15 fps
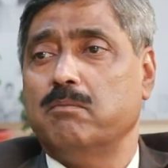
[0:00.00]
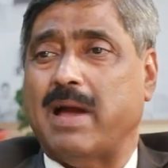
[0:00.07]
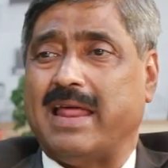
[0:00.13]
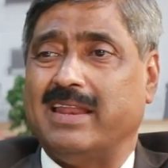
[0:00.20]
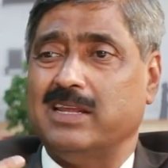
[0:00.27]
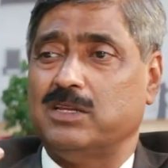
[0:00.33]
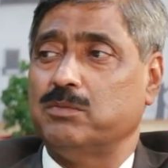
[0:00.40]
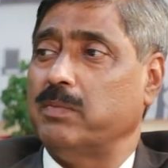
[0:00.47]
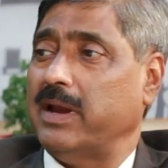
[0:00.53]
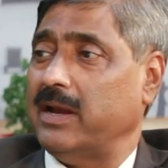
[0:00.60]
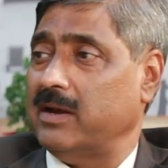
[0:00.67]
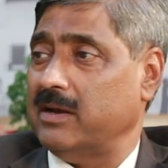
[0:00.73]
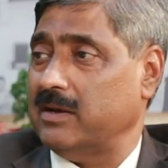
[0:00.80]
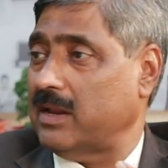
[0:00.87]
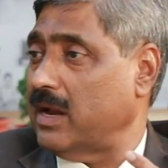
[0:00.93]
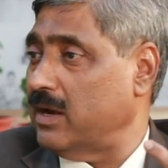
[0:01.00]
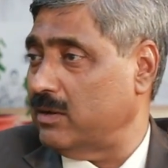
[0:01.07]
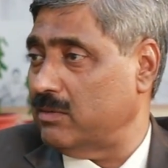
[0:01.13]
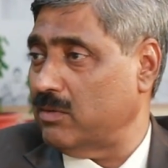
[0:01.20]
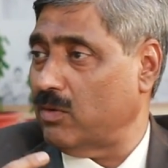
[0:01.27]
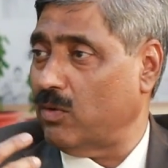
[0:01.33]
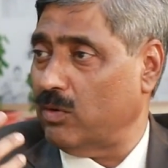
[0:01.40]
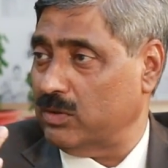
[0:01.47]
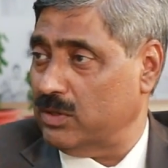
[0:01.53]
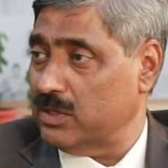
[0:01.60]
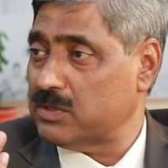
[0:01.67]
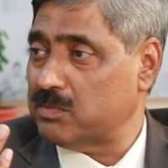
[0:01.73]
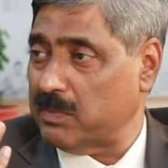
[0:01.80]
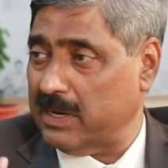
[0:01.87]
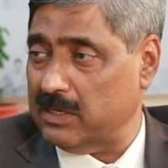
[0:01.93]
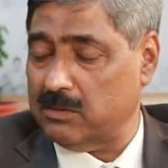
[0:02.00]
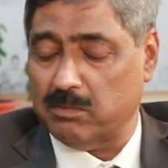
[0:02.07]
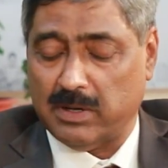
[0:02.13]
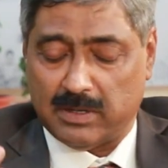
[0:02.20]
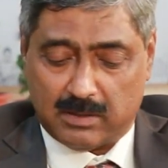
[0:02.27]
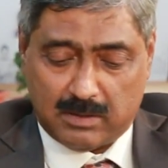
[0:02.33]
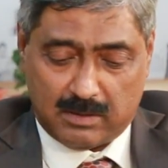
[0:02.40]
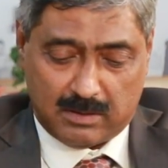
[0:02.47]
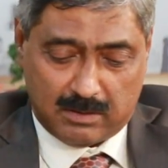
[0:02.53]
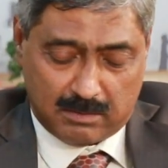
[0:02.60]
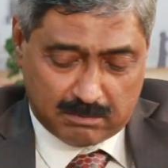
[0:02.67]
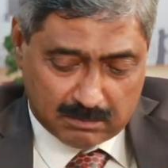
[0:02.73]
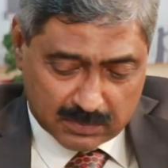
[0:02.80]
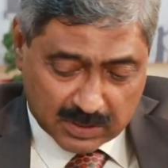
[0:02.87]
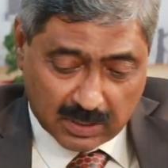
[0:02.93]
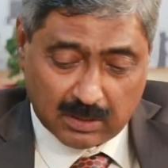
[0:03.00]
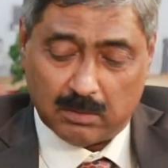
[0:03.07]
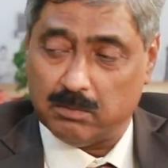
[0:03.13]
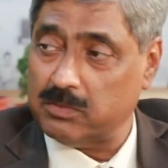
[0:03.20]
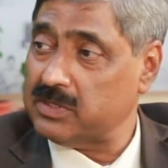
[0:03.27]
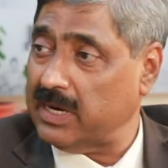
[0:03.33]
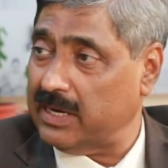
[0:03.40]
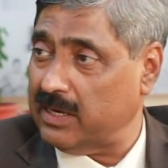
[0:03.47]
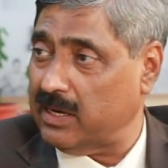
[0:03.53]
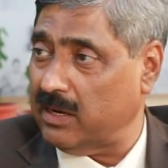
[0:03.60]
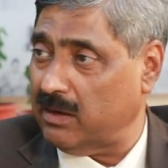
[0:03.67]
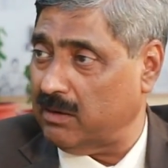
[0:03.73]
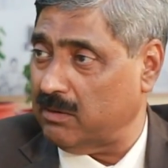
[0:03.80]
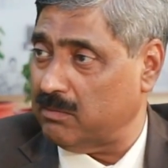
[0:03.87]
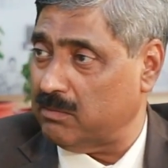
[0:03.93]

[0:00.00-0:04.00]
management and all this management terms and